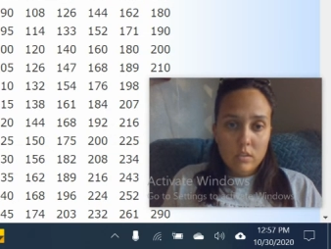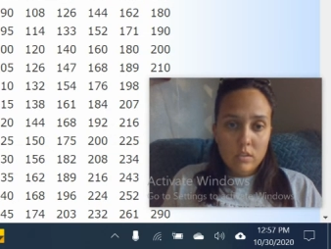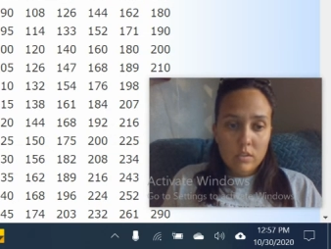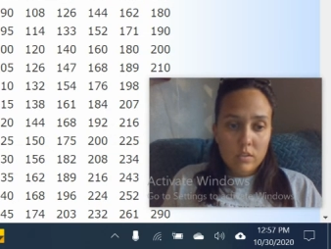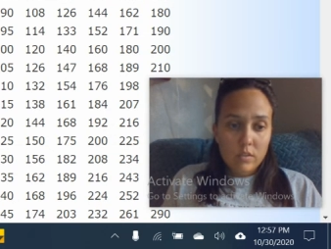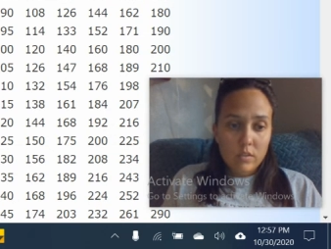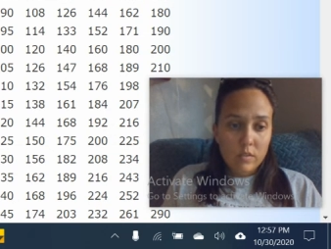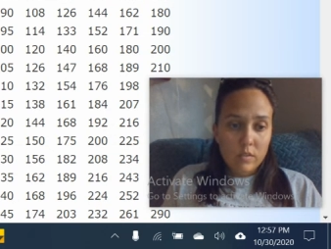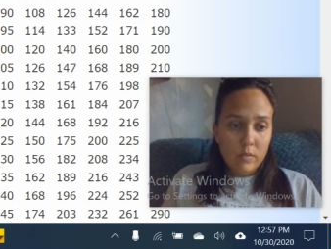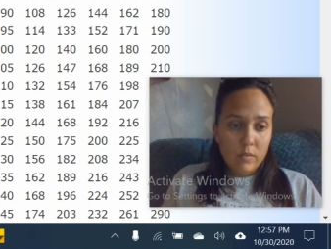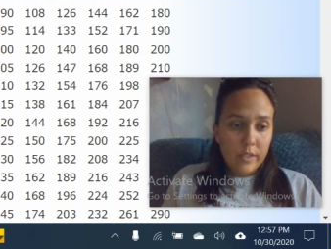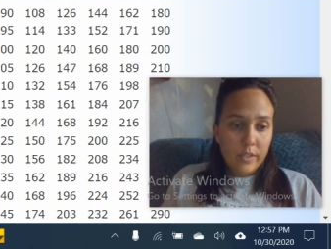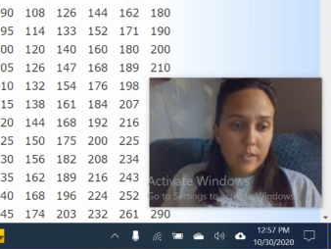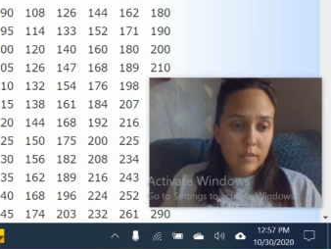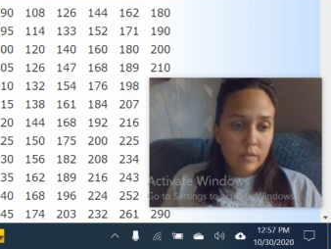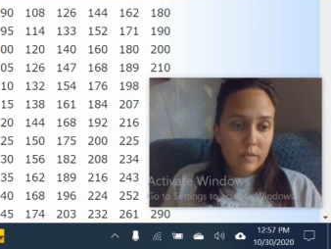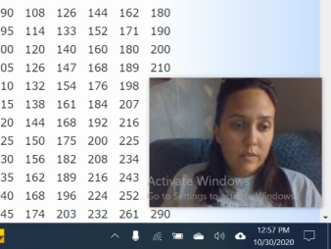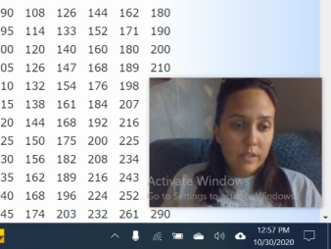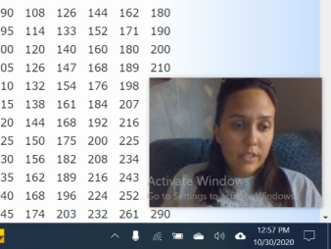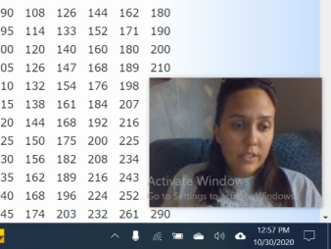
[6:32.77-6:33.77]
So if we go
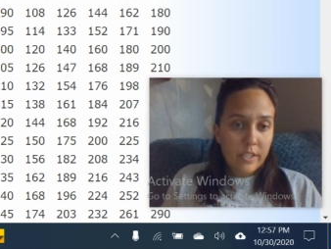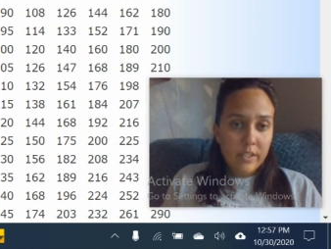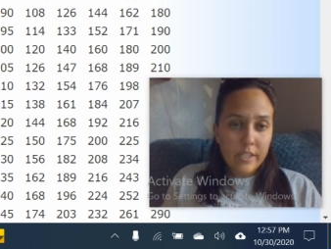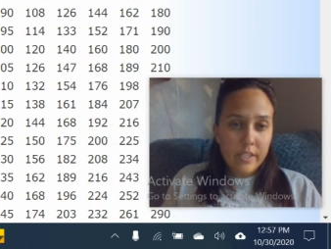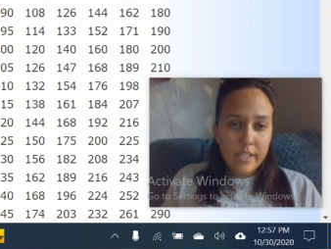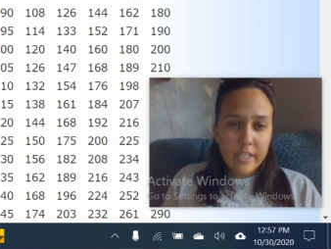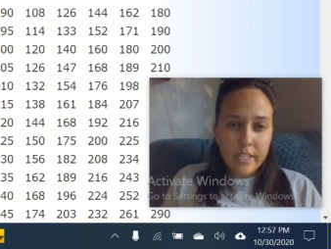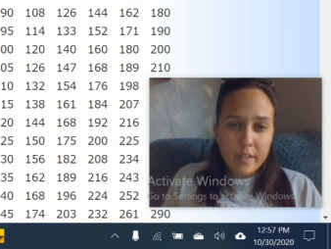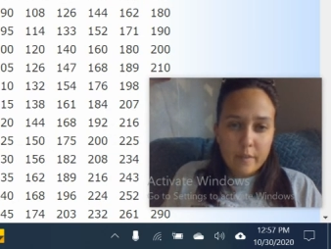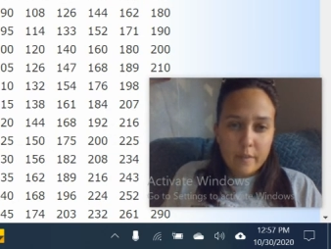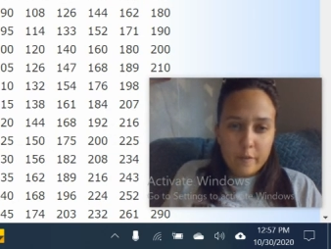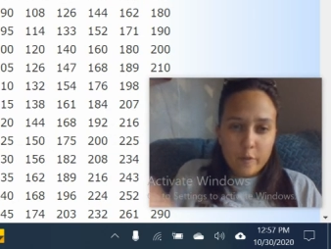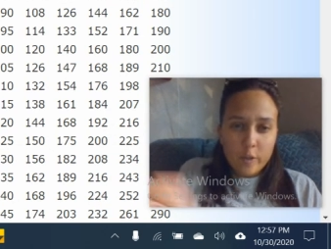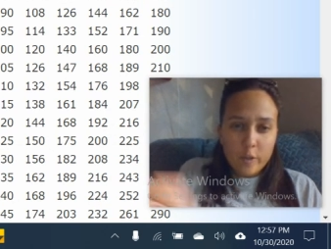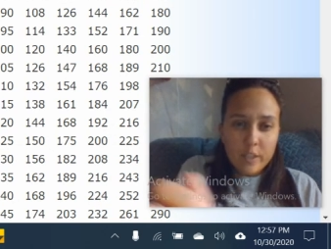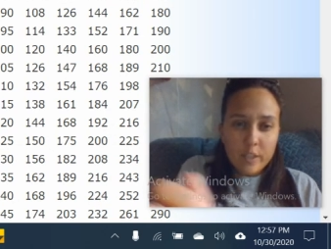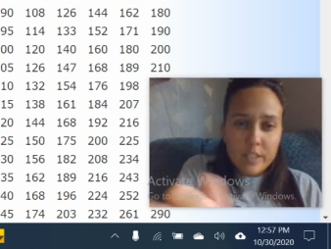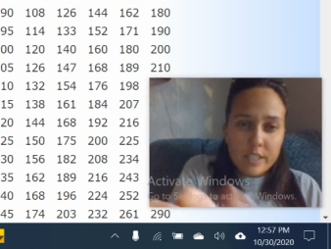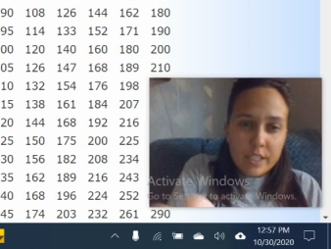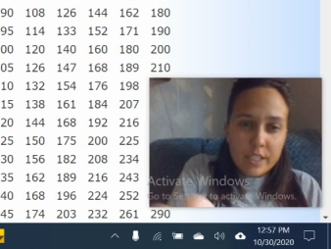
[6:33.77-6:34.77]
over here again,
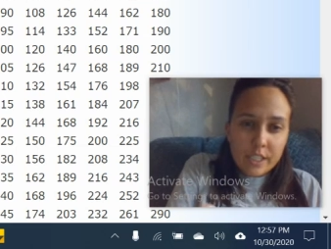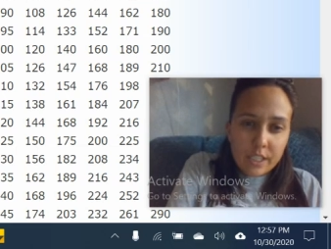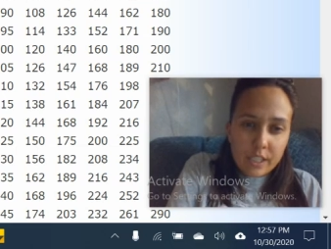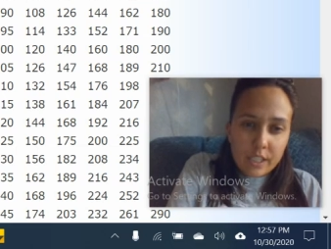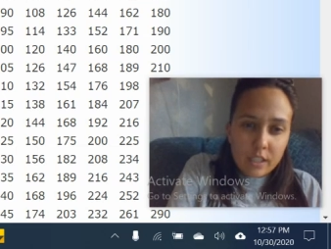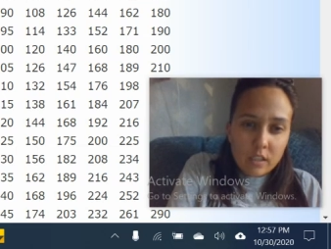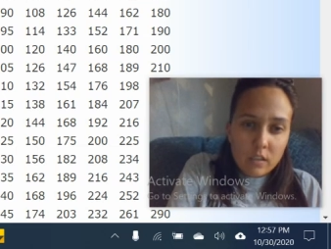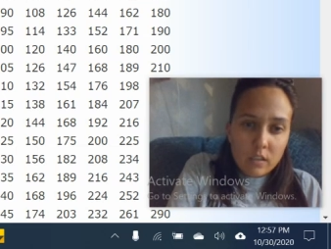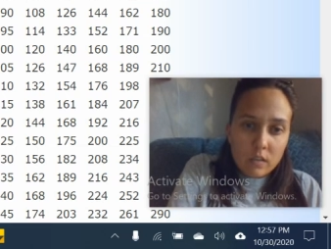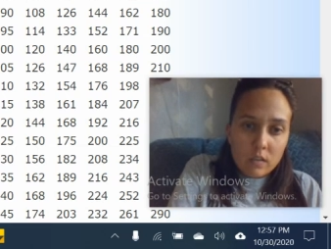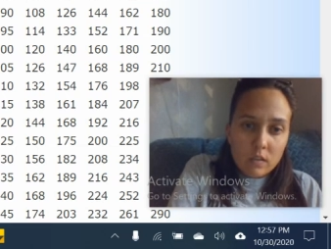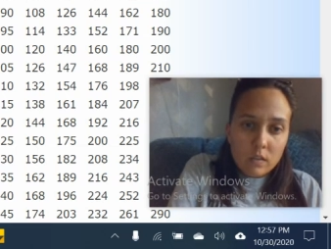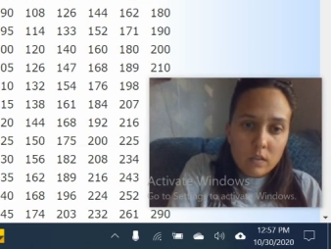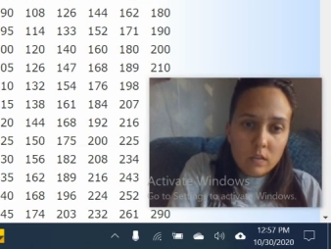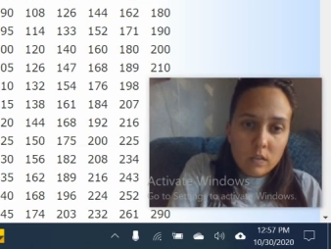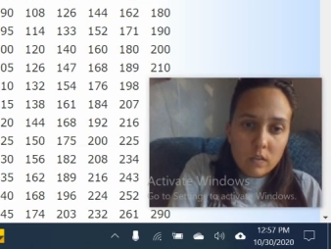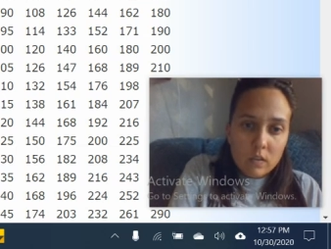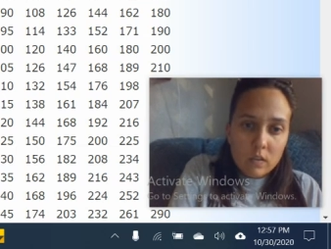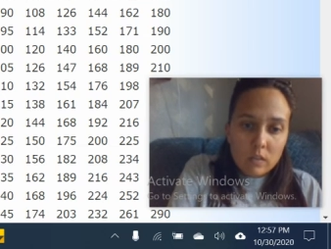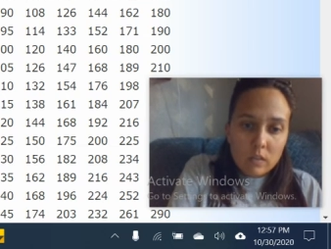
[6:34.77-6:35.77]
14,
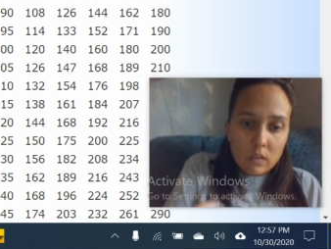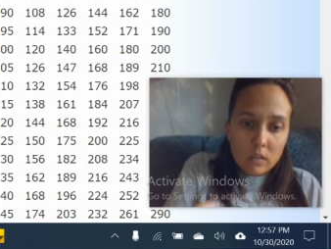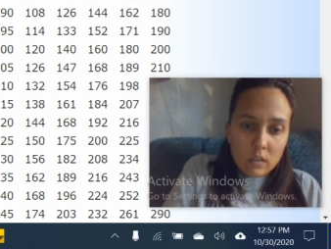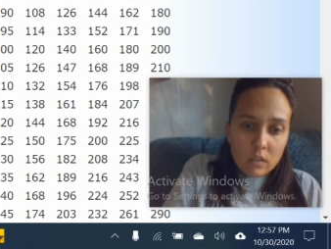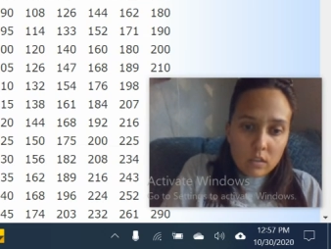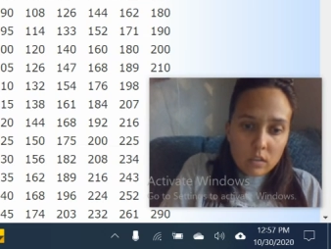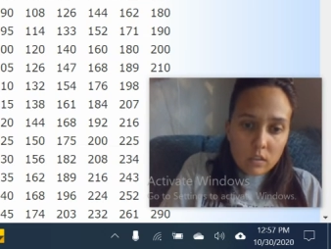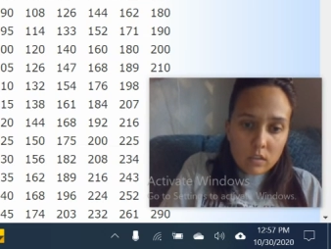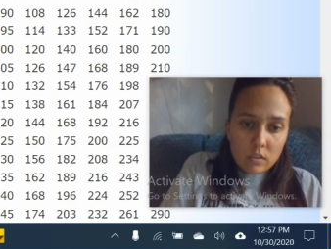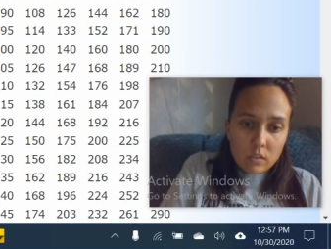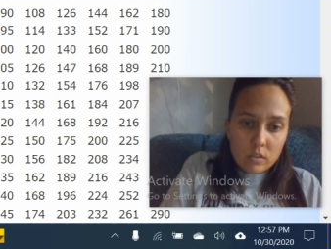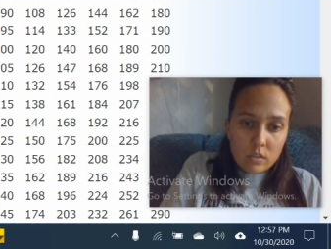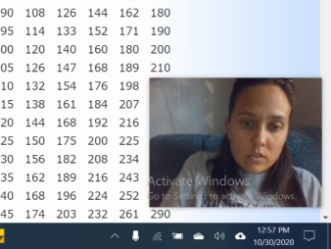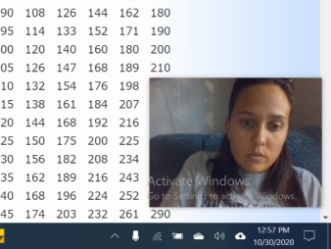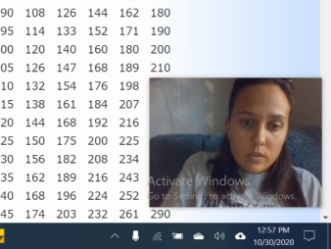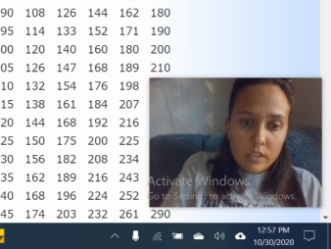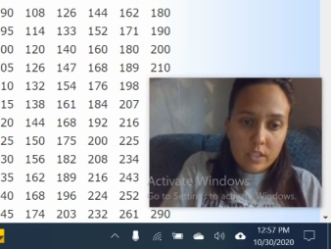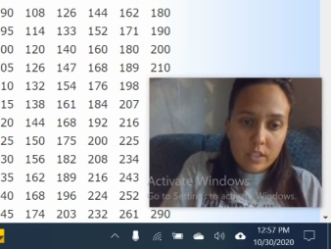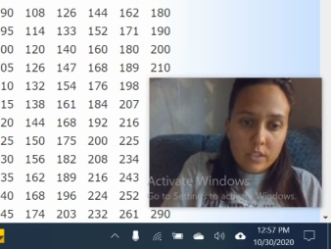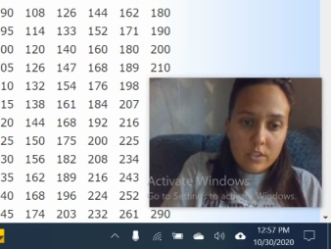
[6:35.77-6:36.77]

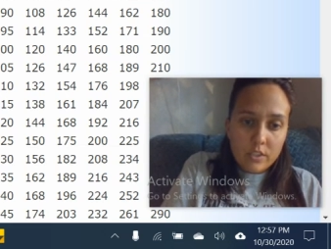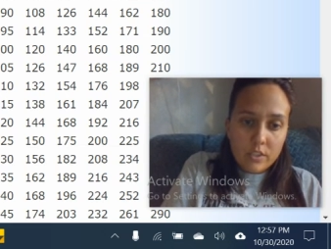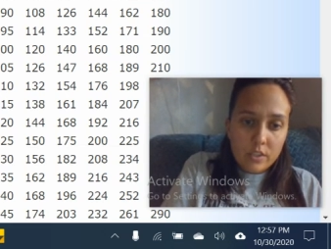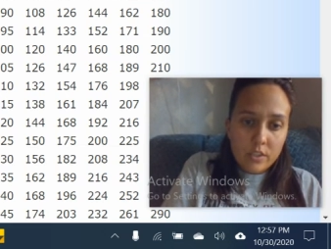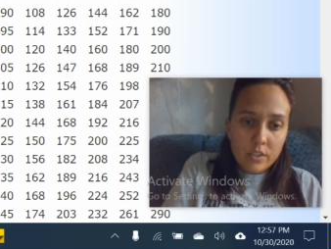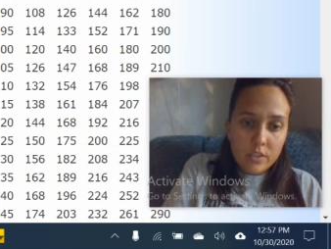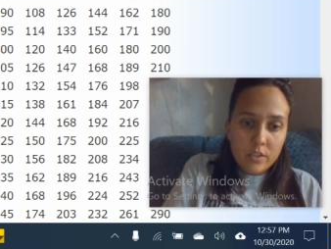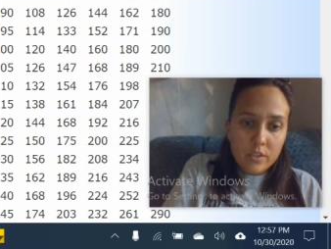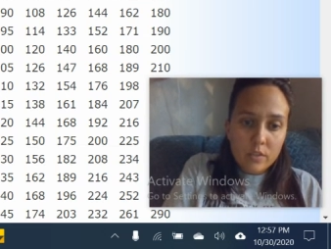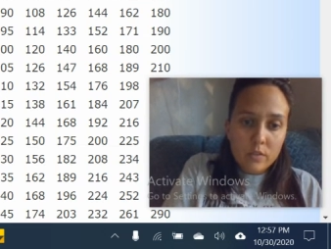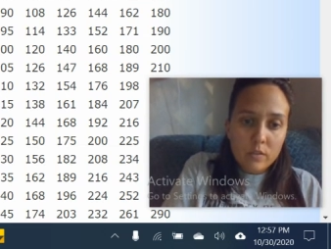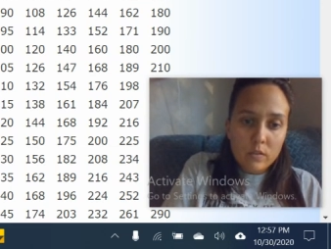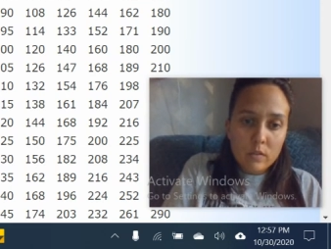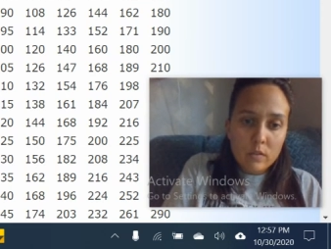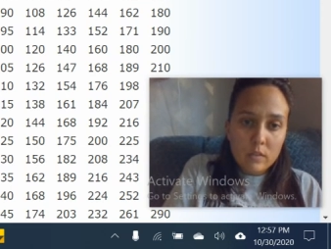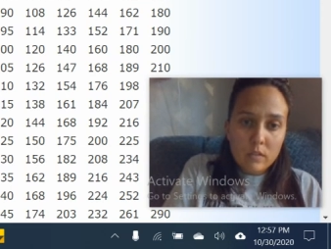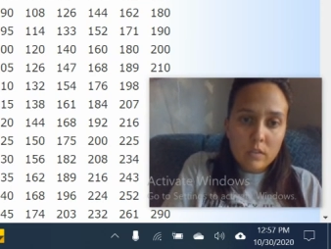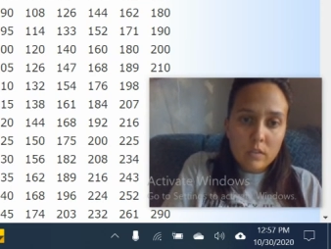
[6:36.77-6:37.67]
22.